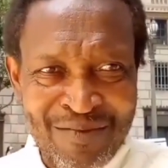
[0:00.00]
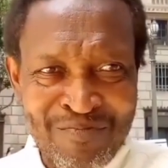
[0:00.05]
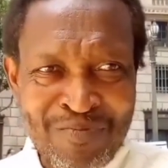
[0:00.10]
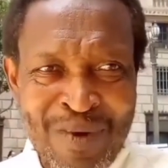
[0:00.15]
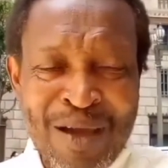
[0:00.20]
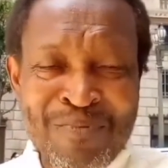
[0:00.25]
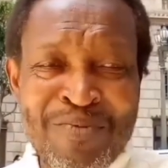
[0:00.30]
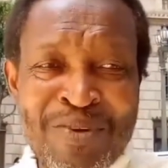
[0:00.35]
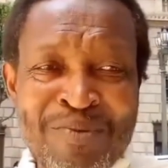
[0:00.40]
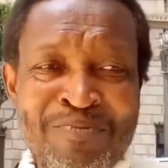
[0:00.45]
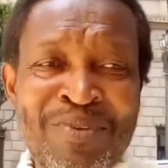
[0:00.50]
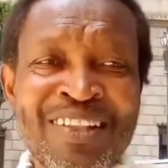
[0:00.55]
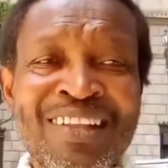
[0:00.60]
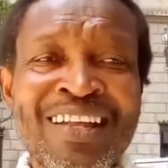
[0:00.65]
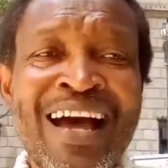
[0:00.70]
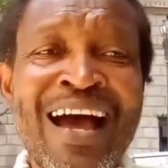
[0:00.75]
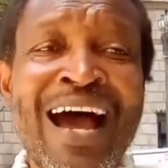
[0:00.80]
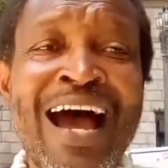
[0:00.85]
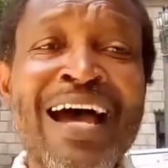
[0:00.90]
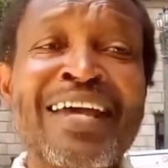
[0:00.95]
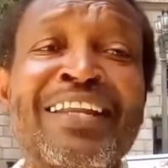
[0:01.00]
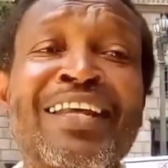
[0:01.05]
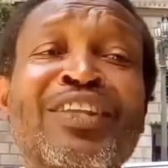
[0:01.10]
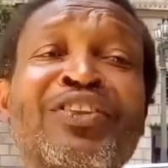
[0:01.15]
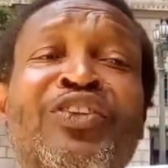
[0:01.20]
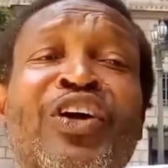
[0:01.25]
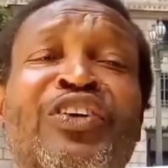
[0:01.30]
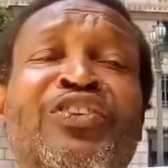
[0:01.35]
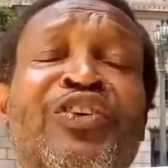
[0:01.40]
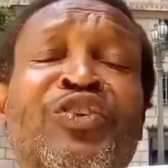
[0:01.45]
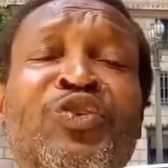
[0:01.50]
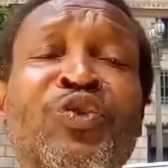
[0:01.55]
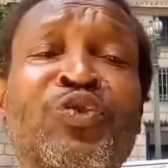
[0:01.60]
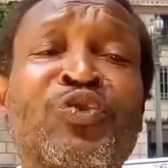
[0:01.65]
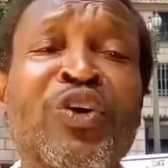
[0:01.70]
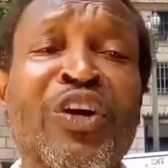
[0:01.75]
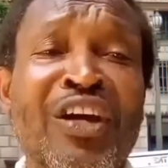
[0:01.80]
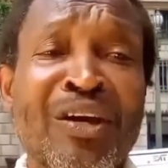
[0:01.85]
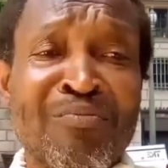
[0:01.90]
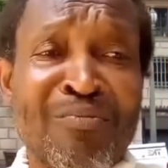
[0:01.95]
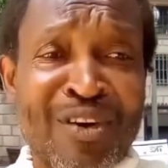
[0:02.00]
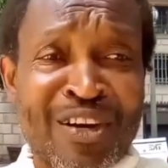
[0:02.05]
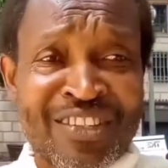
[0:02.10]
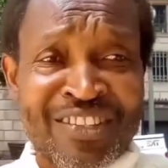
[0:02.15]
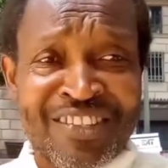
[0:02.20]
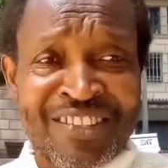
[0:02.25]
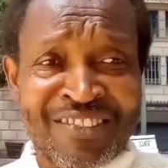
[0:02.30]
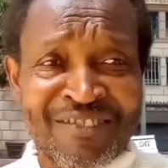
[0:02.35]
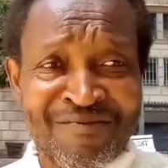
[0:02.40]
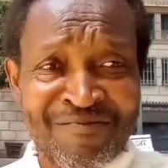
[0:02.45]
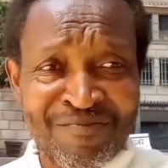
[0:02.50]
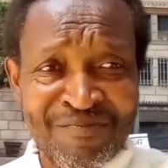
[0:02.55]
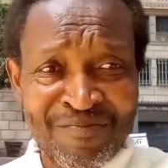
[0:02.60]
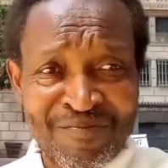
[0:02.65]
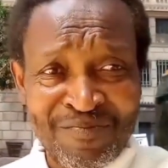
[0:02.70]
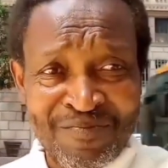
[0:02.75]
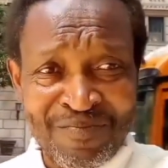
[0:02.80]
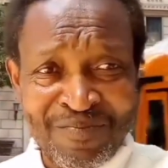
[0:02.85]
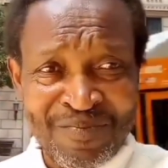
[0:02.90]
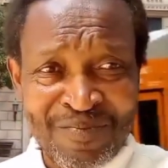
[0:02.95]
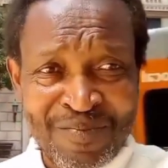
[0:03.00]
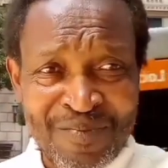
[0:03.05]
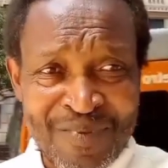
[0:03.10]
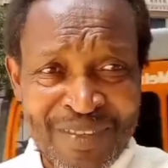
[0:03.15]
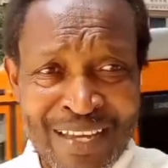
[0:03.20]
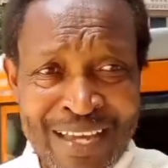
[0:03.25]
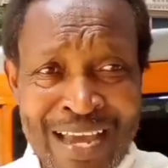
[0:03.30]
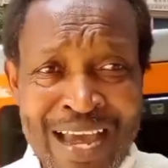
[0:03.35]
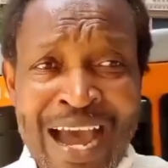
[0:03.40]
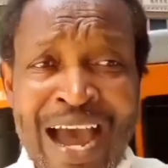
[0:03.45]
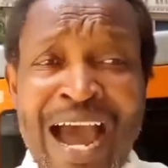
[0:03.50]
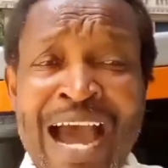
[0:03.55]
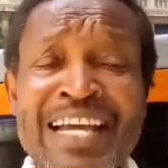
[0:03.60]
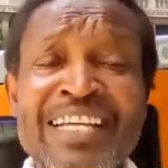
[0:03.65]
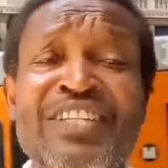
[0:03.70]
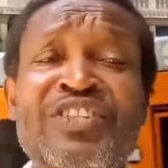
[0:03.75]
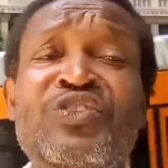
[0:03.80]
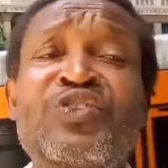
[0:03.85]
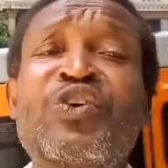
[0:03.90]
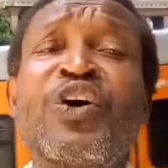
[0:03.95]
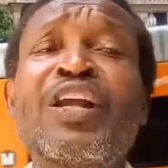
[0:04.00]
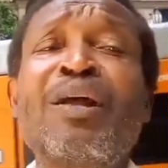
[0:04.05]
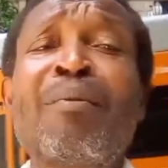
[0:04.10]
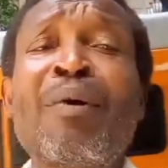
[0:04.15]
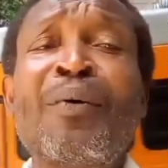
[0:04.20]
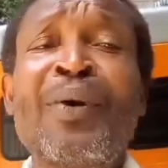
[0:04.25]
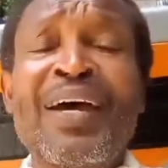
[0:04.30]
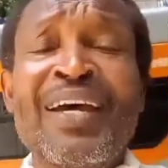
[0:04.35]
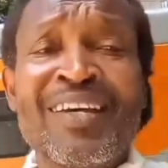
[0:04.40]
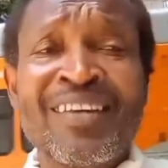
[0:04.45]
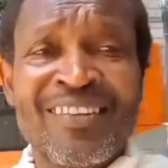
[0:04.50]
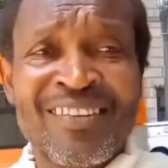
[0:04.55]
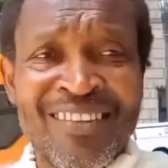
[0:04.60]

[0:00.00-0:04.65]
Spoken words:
My people, I didn't touch it to chicken breasts. I threw them away.